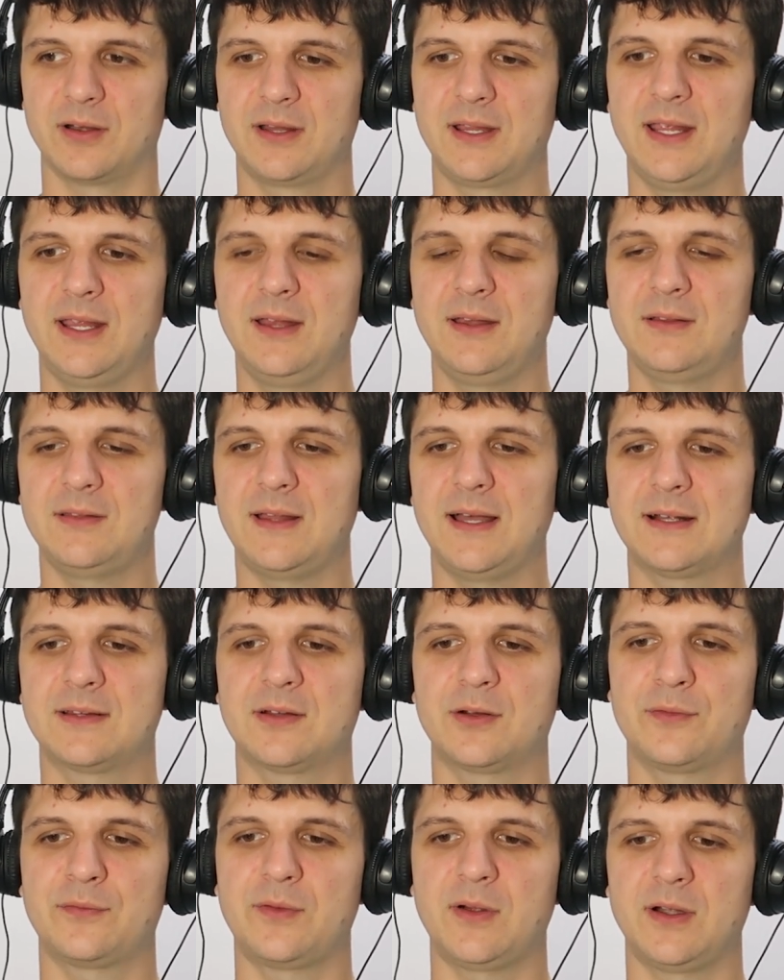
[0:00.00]
He liked
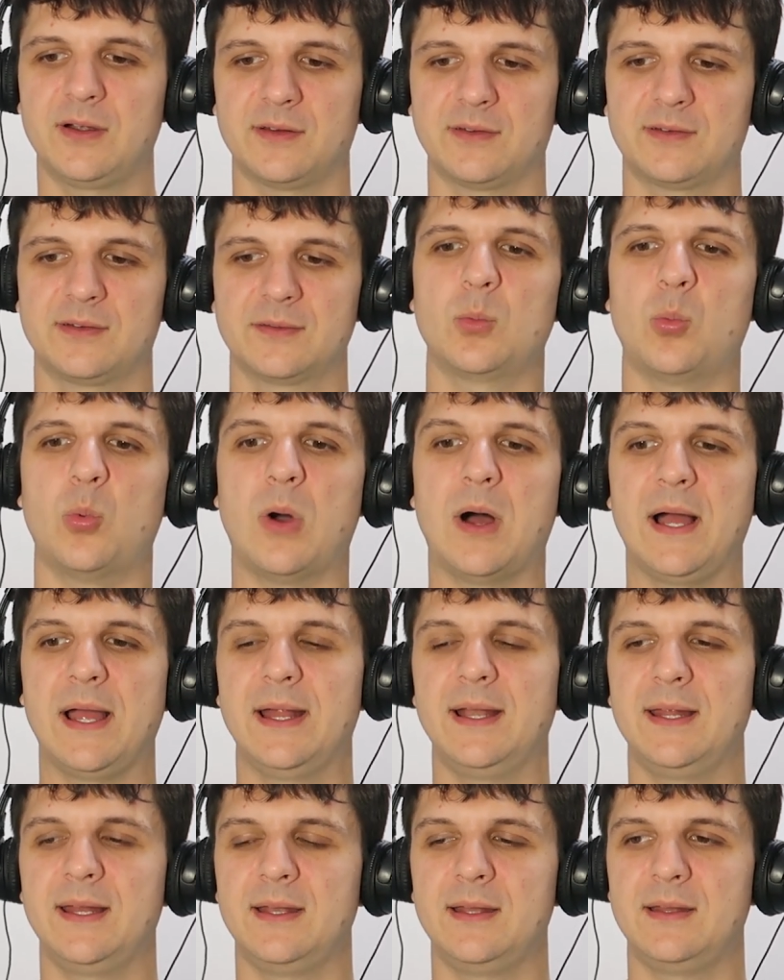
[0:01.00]
her first. Why
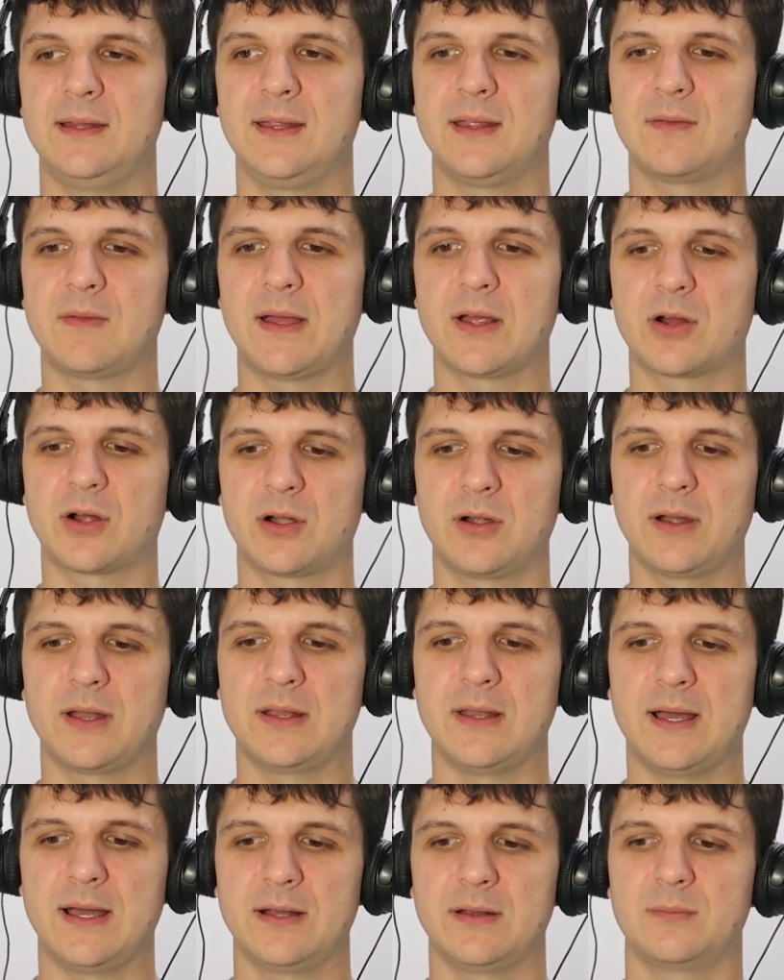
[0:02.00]
did he like her and
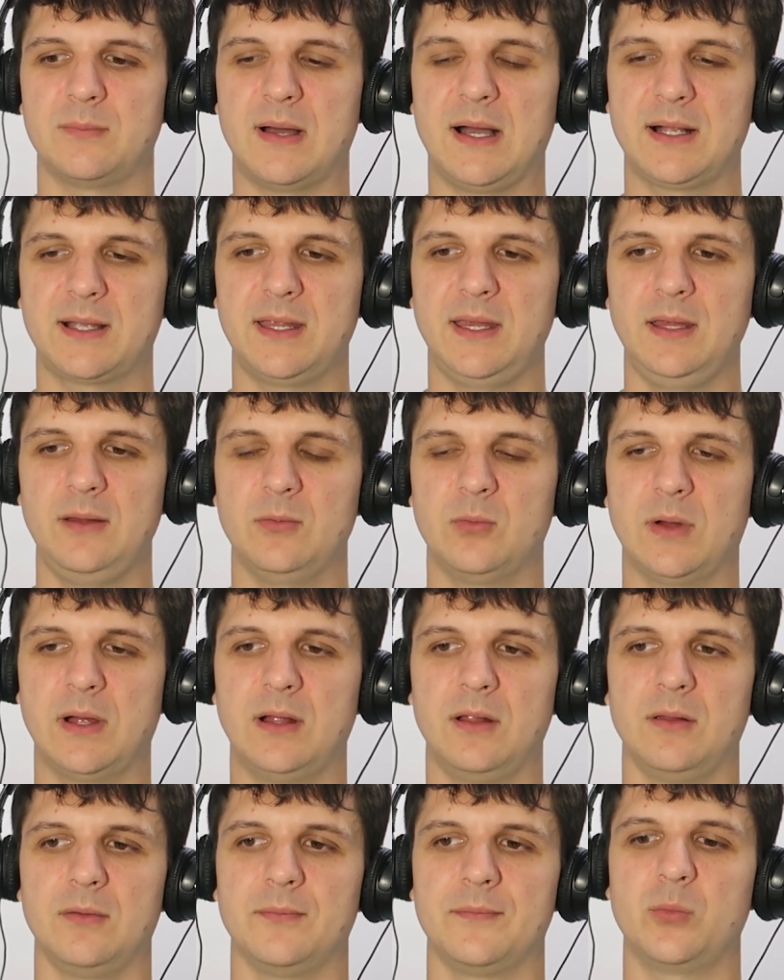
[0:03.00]
not Maki?
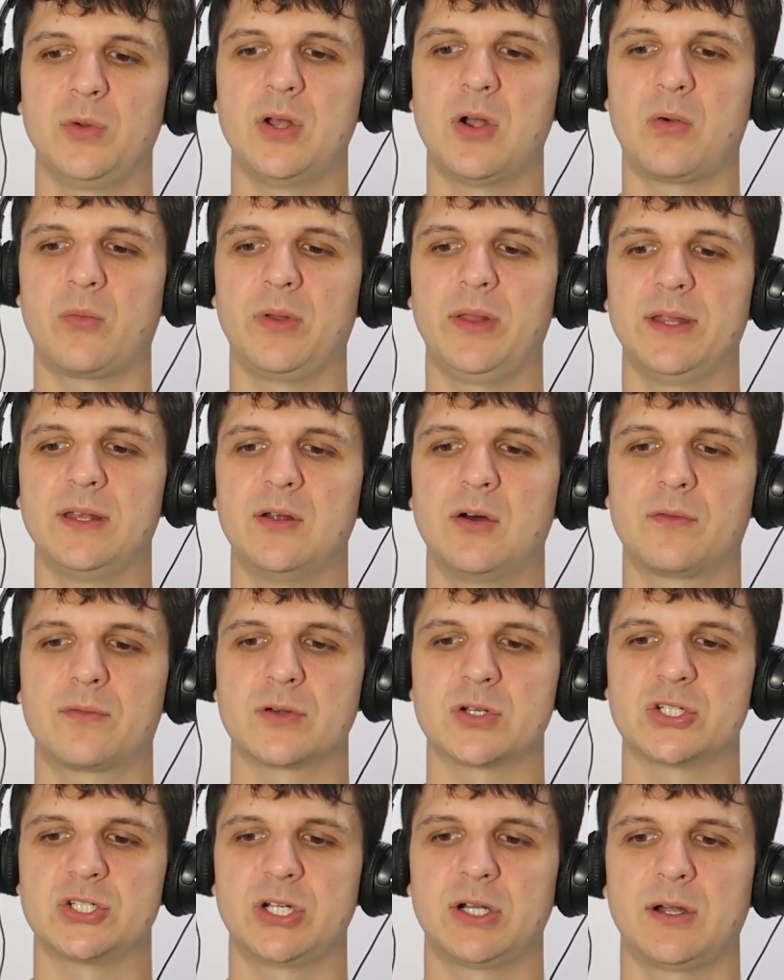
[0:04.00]
Well, we don't really know
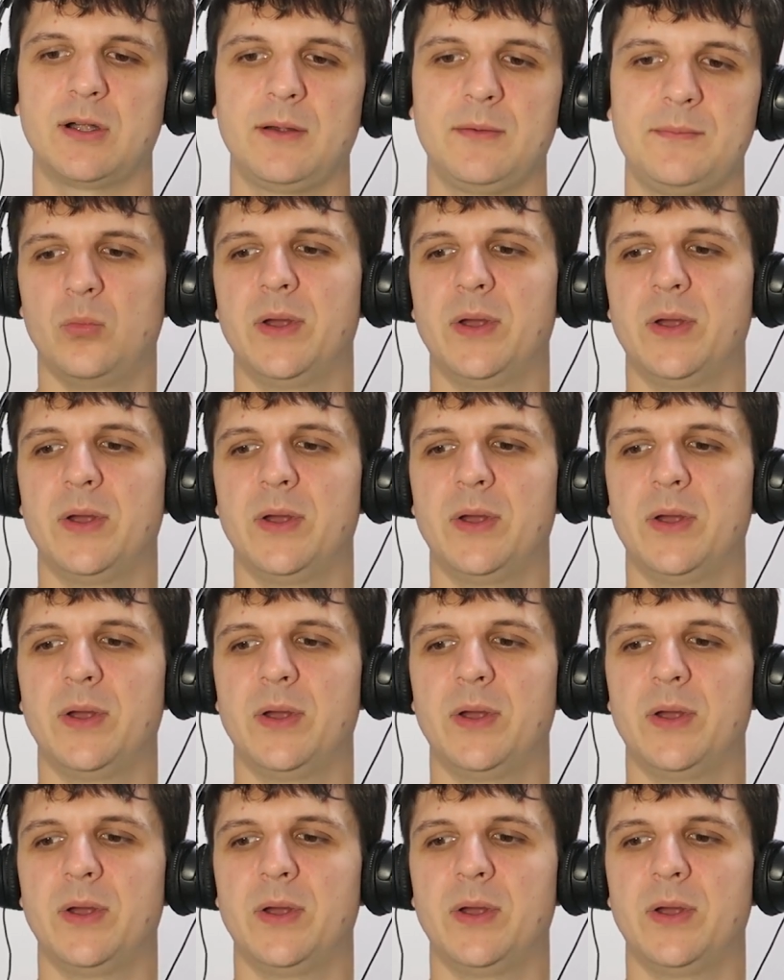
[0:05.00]
for sure.